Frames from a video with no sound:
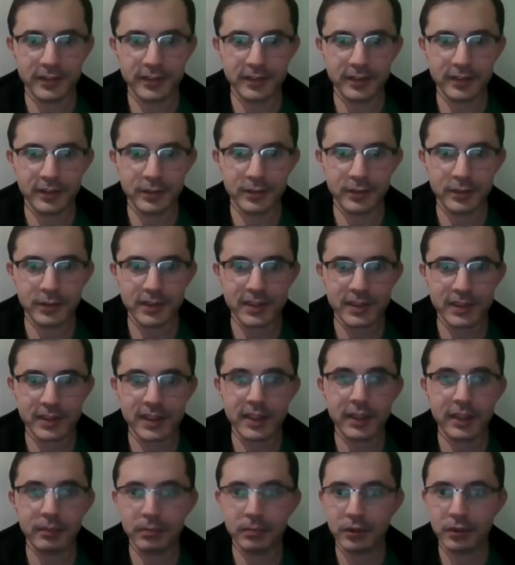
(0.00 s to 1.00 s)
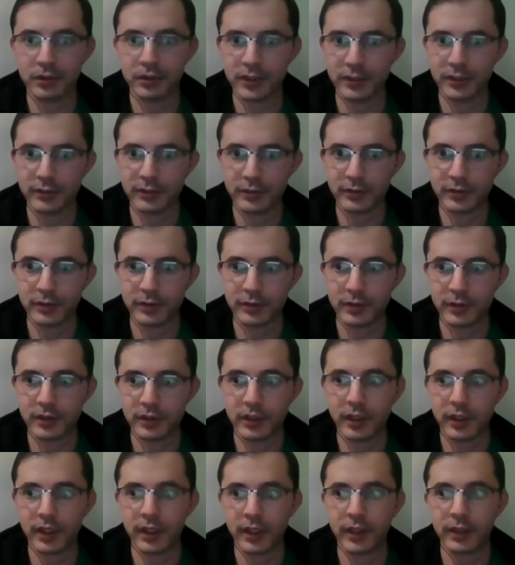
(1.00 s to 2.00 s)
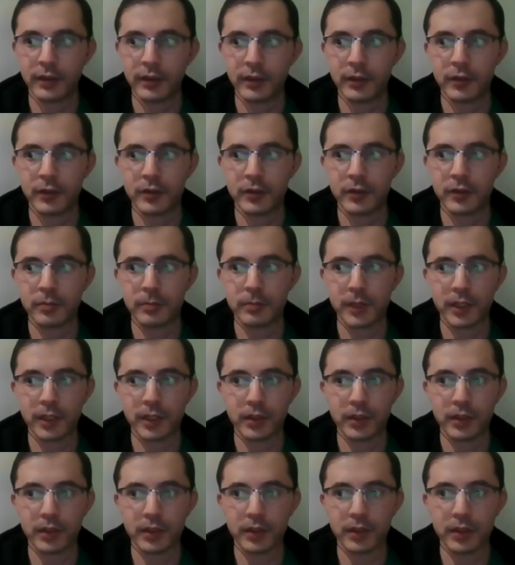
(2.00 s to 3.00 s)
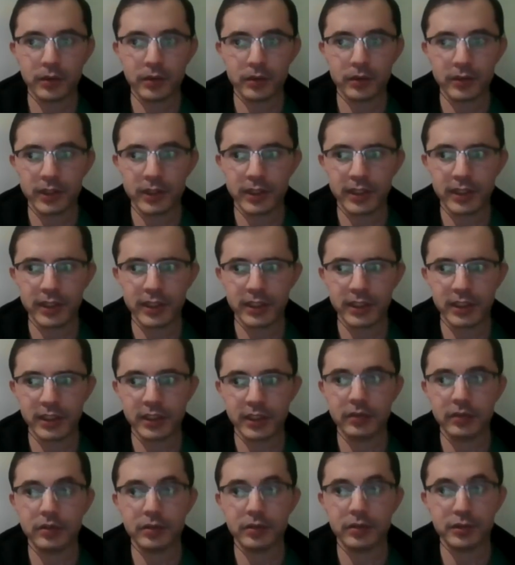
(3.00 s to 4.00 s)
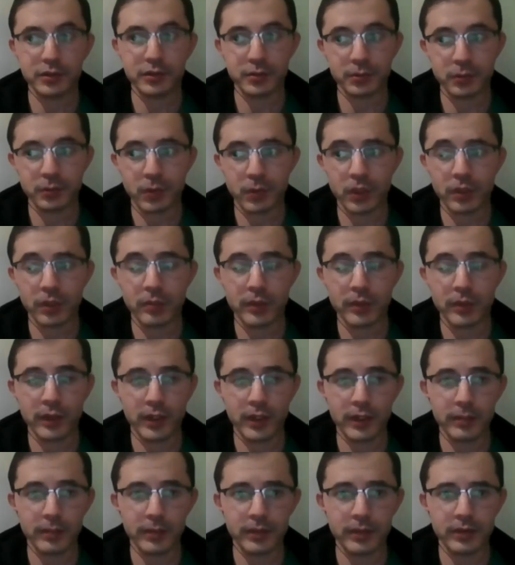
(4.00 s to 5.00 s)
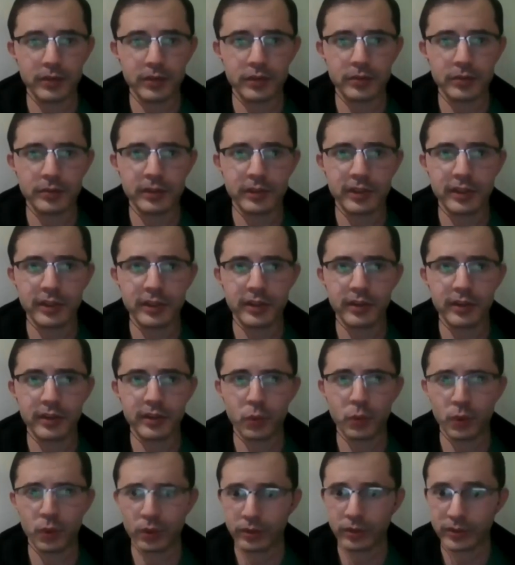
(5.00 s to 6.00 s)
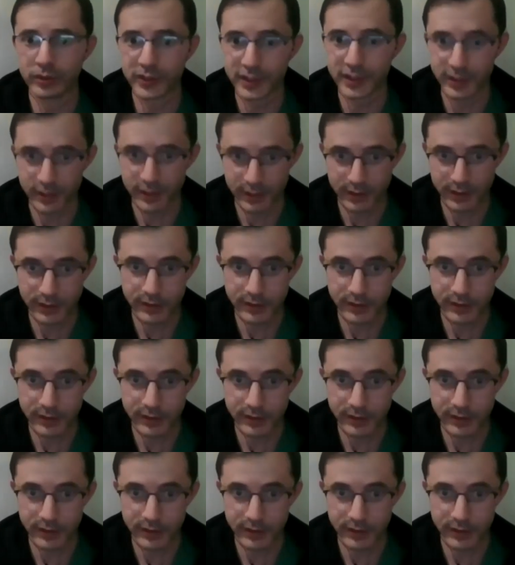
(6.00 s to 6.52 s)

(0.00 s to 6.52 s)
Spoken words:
It was like unbelievable, and my colleague actually also woke me up and told me that the war started.